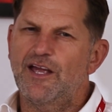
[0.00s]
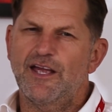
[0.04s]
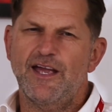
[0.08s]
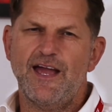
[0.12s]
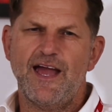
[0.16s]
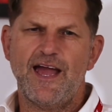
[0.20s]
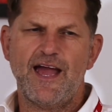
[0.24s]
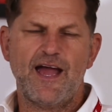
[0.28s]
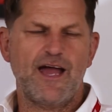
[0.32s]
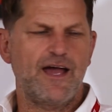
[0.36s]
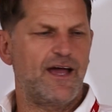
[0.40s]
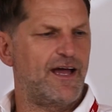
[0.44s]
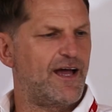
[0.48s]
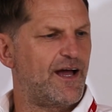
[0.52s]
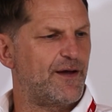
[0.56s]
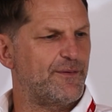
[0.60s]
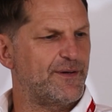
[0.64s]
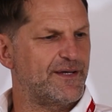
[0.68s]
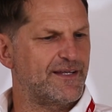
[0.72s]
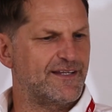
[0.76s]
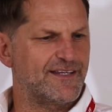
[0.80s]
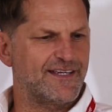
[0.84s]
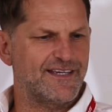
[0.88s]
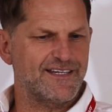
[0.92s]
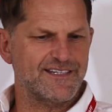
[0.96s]
Yeah, I
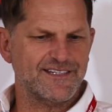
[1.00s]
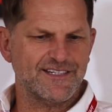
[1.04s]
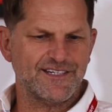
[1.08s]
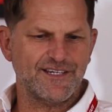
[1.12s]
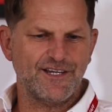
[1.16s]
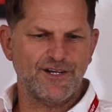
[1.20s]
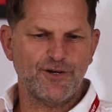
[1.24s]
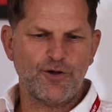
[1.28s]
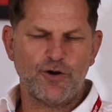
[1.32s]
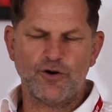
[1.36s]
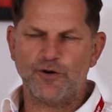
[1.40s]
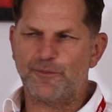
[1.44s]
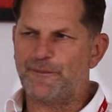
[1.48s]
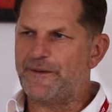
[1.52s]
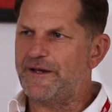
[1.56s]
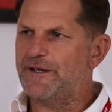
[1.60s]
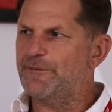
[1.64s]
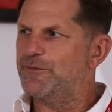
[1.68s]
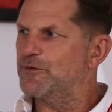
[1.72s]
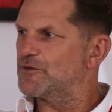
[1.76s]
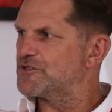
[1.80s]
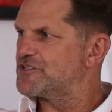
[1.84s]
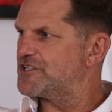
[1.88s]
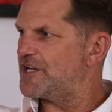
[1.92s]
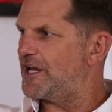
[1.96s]
mean, a lot of
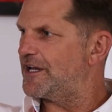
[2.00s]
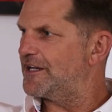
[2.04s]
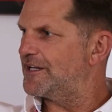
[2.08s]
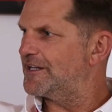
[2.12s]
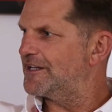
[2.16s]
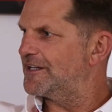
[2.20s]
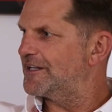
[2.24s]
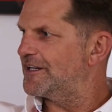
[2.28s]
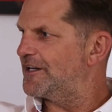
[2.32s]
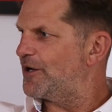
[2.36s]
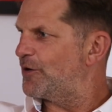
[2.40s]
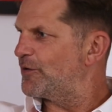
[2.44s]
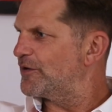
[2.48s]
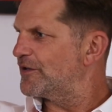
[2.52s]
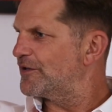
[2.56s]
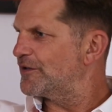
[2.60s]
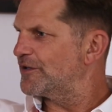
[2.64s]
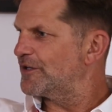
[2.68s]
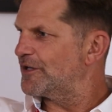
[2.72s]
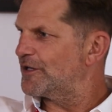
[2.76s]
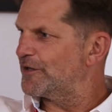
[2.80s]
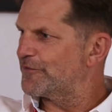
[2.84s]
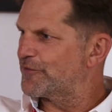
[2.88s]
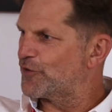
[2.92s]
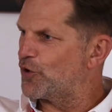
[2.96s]
people say,
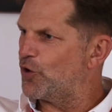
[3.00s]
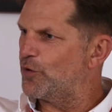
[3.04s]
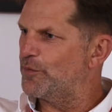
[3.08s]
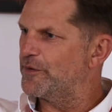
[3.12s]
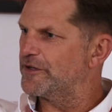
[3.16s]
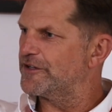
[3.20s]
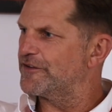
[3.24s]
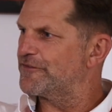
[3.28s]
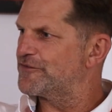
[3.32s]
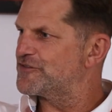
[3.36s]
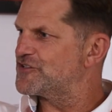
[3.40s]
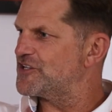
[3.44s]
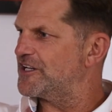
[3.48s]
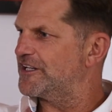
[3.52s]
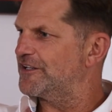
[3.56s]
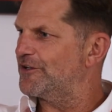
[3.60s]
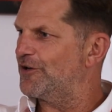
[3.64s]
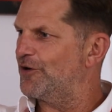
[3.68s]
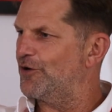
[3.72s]
you'll have come and you've seen